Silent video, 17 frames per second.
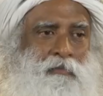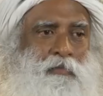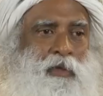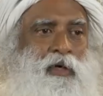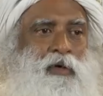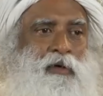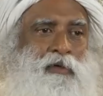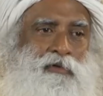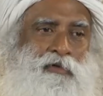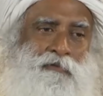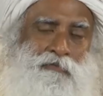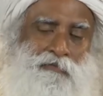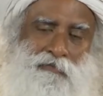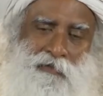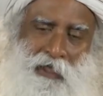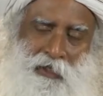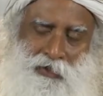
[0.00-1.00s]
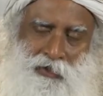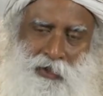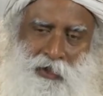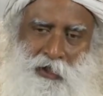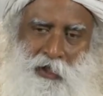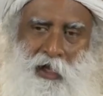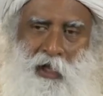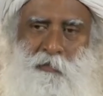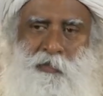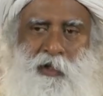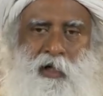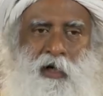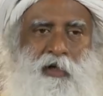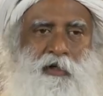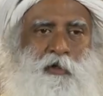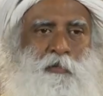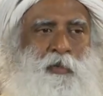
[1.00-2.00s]
because of external
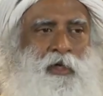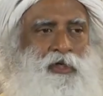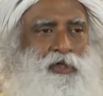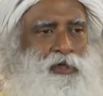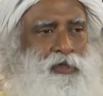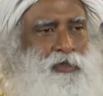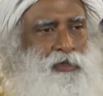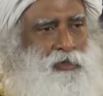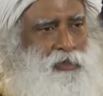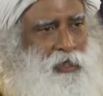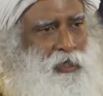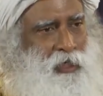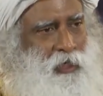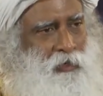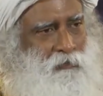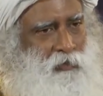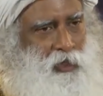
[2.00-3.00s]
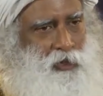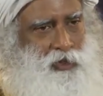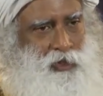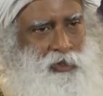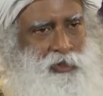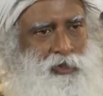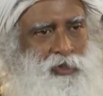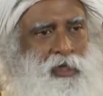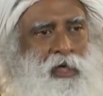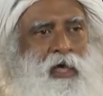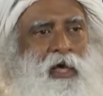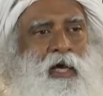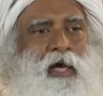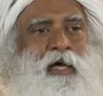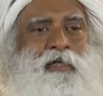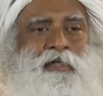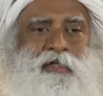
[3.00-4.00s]
occupations and invasions
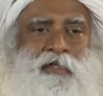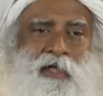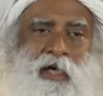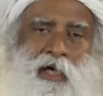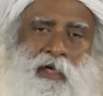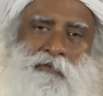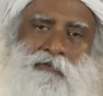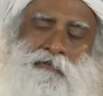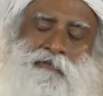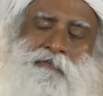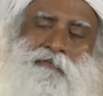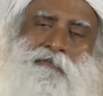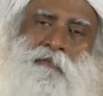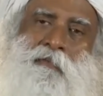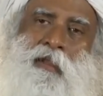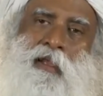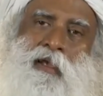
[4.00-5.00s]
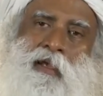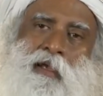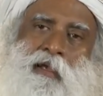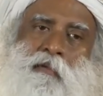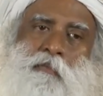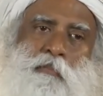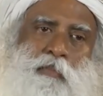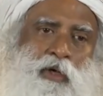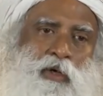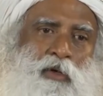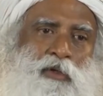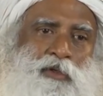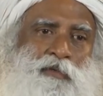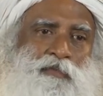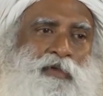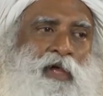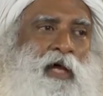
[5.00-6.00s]
and stuff,
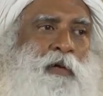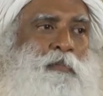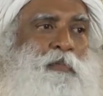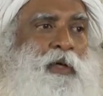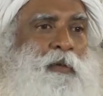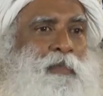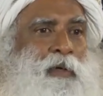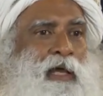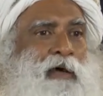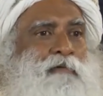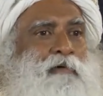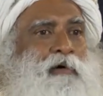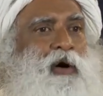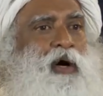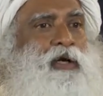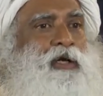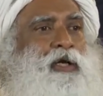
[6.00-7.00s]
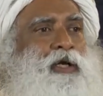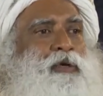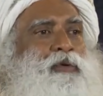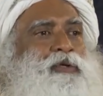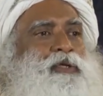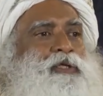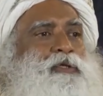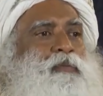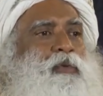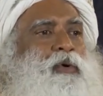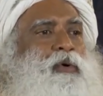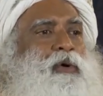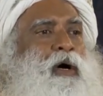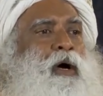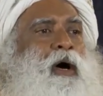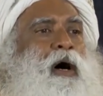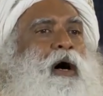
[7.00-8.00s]
because of that, people have gotten into this
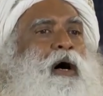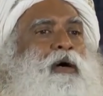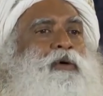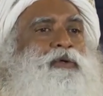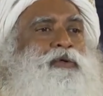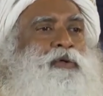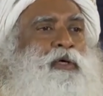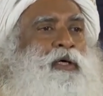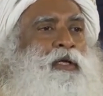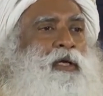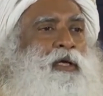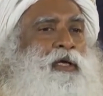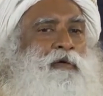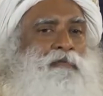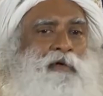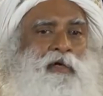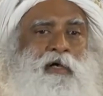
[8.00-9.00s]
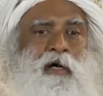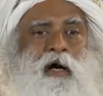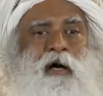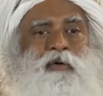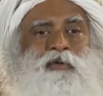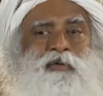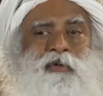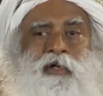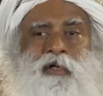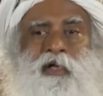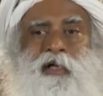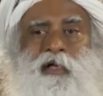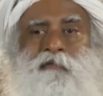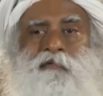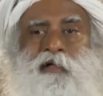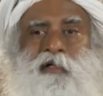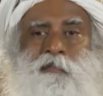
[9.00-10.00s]
mode, how to earn a living, how to earn a
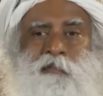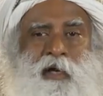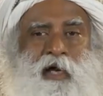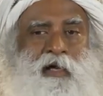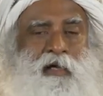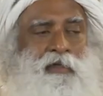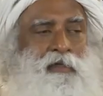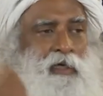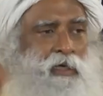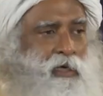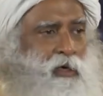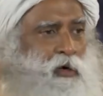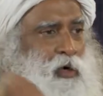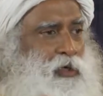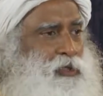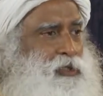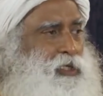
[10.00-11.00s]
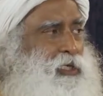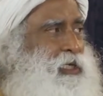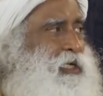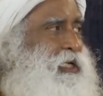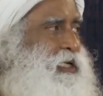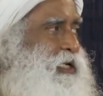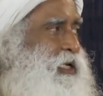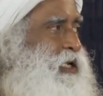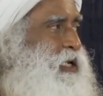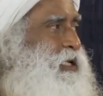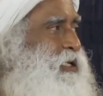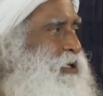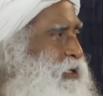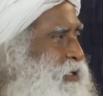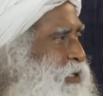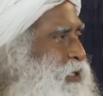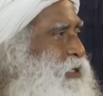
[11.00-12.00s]
living. Parents are constantly
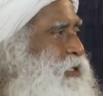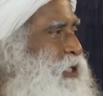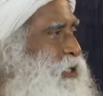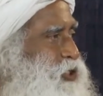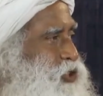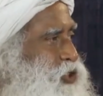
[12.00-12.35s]
grilling their